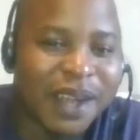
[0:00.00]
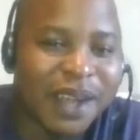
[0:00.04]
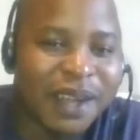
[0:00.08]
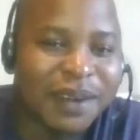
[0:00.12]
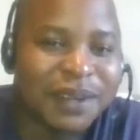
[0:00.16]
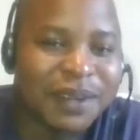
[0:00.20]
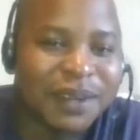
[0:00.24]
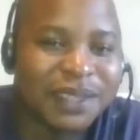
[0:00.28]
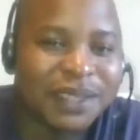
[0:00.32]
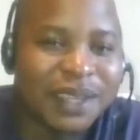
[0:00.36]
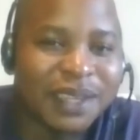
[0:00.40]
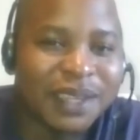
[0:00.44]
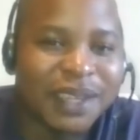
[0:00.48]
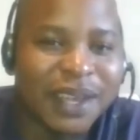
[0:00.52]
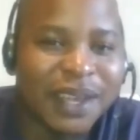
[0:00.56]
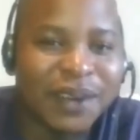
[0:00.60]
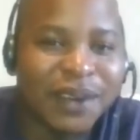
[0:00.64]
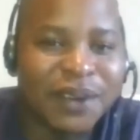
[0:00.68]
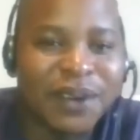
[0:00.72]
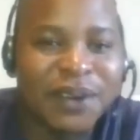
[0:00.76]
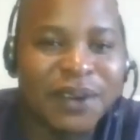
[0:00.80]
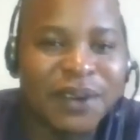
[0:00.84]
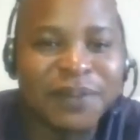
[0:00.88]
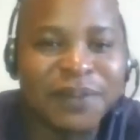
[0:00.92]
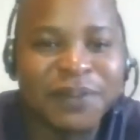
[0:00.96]
I won't take a
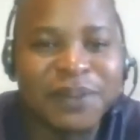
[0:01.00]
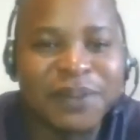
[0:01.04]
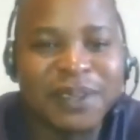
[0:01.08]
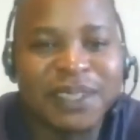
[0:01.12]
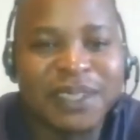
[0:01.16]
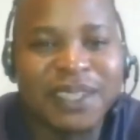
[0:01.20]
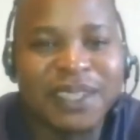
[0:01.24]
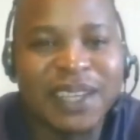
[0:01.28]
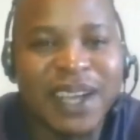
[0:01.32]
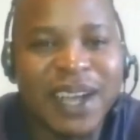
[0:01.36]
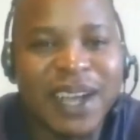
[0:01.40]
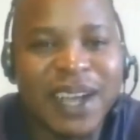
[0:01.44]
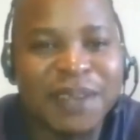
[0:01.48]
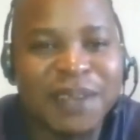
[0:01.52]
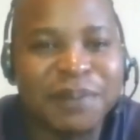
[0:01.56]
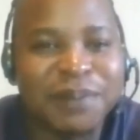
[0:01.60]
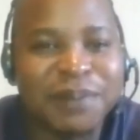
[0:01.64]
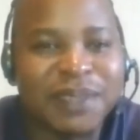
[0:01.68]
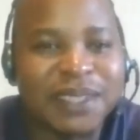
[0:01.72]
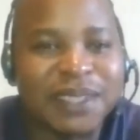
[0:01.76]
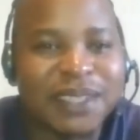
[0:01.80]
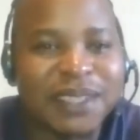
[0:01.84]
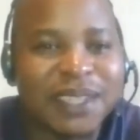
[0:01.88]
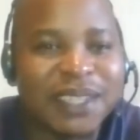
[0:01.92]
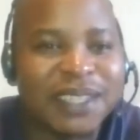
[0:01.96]
lot of your time,
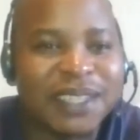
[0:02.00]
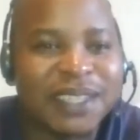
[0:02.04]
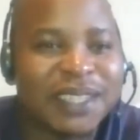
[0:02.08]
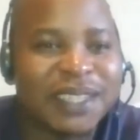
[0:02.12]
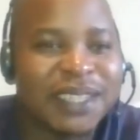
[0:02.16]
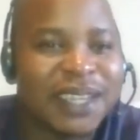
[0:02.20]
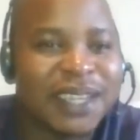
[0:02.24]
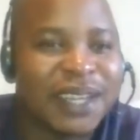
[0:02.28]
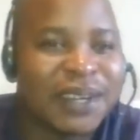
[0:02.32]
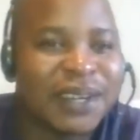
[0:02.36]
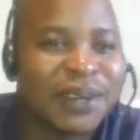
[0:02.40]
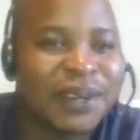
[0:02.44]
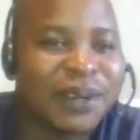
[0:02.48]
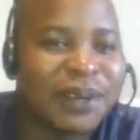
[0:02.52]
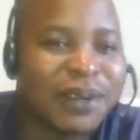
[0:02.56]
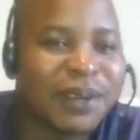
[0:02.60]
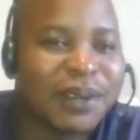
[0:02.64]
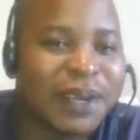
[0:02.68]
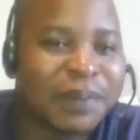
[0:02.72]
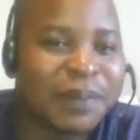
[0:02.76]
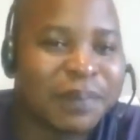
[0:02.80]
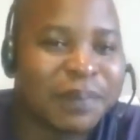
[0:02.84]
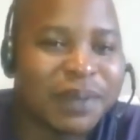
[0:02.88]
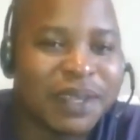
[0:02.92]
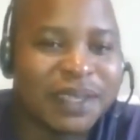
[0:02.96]
Mr. T. I know
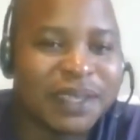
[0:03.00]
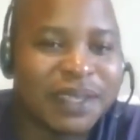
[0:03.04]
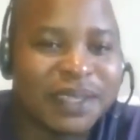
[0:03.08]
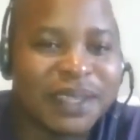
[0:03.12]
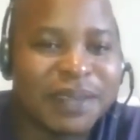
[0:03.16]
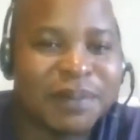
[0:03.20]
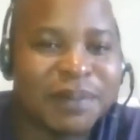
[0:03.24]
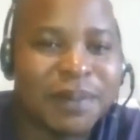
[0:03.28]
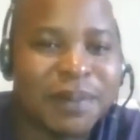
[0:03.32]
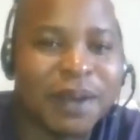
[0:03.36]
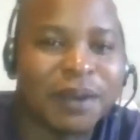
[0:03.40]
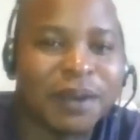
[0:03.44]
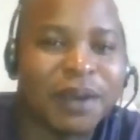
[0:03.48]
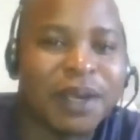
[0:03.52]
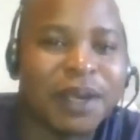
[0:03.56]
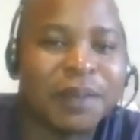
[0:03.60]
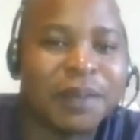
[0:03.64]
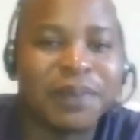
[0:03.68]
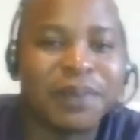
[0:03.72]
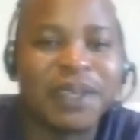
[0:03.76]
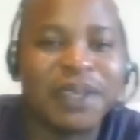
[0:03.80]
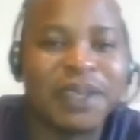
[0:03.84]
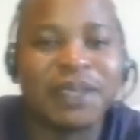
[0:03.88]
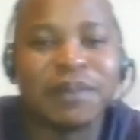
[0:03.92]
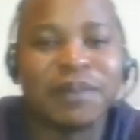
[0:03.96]
you're a busy
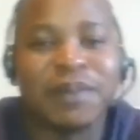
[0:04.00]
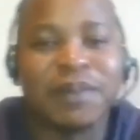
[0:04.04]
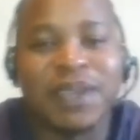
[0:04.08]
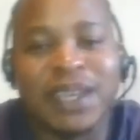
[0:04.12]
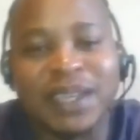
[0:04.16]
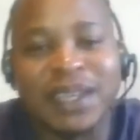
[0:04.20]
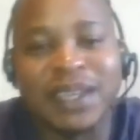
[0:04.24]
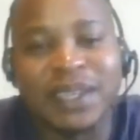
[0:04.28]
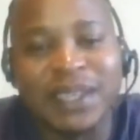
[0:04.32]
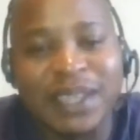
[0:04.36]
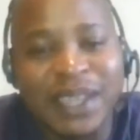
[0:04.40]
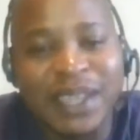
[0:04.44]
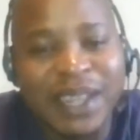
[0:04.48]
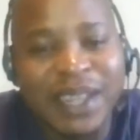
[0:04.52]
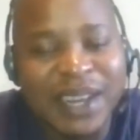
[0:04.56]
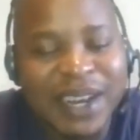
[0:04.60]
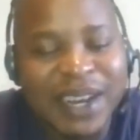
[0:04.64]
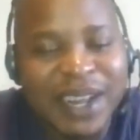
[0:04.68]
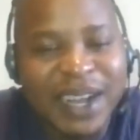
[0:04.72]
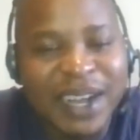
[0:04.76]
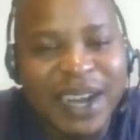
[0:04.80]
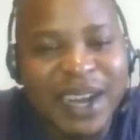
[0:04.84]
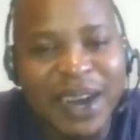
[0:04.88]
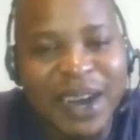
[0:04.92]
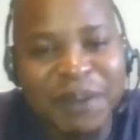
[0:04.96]
man.
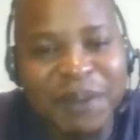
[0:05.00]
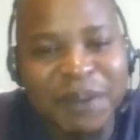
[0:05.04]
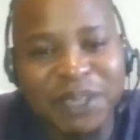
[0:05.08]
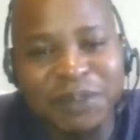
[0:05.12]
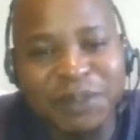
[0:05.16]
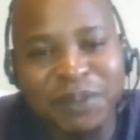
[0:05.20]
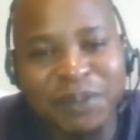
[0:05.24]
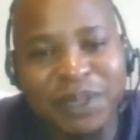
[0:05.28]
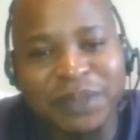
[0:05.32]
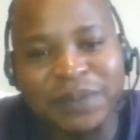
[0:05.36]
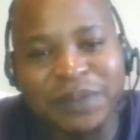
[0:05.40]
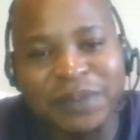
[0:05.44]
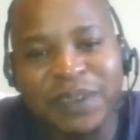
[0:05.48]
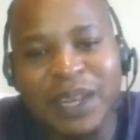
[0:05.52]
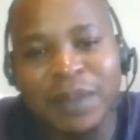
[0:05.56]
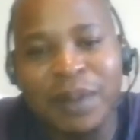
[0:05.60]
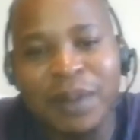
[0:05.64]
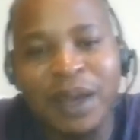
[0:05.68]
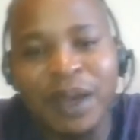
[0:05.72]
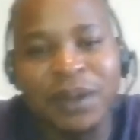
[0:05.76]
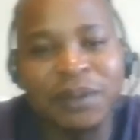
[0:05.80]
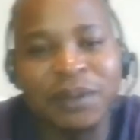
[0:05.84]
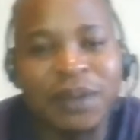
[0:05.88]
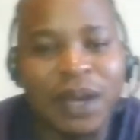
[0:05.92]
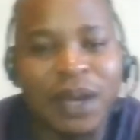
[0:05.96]
Which film
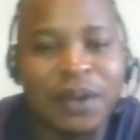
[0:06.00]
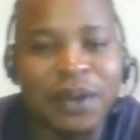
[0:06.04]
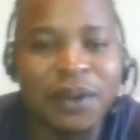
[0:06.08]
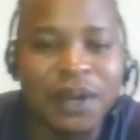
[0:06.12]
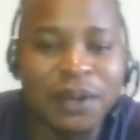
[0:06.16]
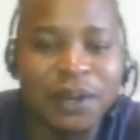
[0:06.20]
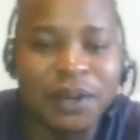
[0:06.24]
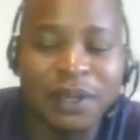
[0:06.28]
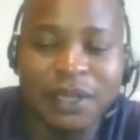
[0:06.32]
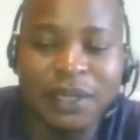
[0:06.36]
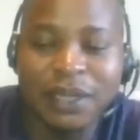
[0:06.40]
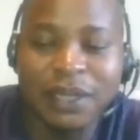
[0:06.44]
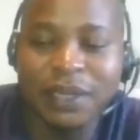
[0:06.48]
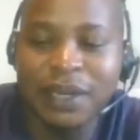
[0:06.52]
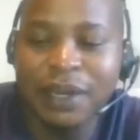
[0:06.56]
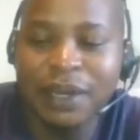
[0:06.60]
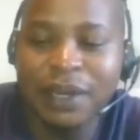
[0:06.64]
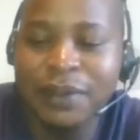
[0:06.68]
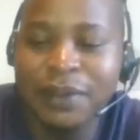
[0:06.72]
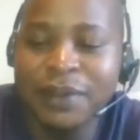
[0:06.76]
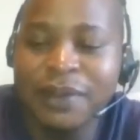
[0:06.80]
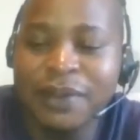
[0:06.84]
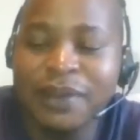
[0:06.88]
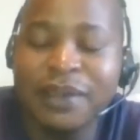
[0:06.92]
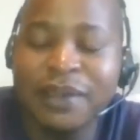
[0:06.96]
are you recording
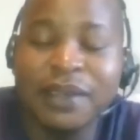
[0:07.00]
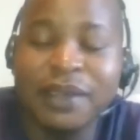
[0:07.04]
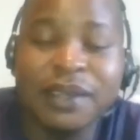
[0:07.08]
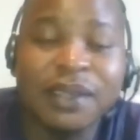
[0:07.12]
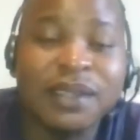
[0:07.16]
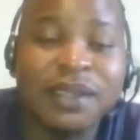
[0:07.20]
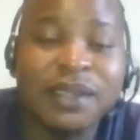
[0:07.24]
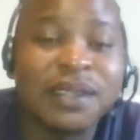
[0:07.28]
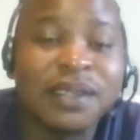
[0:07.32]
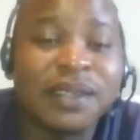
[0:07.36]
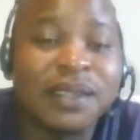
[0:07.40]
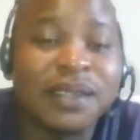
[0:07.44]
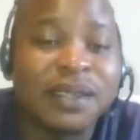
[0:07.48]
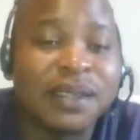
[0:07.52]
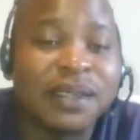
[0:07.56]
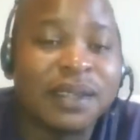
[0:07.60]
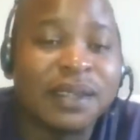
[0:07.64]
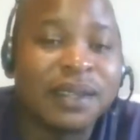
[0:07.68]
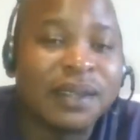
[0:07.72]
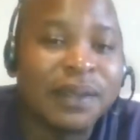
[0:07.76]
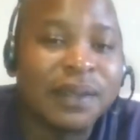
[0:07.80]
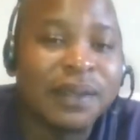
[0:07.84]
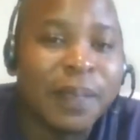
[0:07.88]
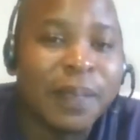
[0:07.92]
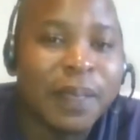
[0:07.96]
now?
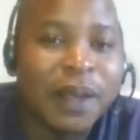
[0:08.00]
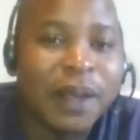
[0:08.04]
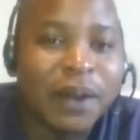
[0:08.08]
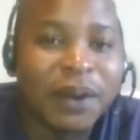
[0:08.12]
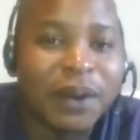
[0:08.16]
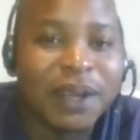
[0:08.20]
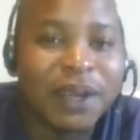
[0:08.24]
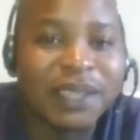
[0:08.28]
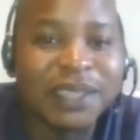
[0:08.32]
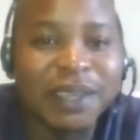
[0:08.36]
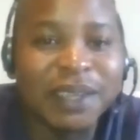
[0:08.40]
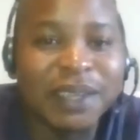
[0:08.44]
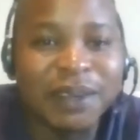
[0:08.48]
Oh, it's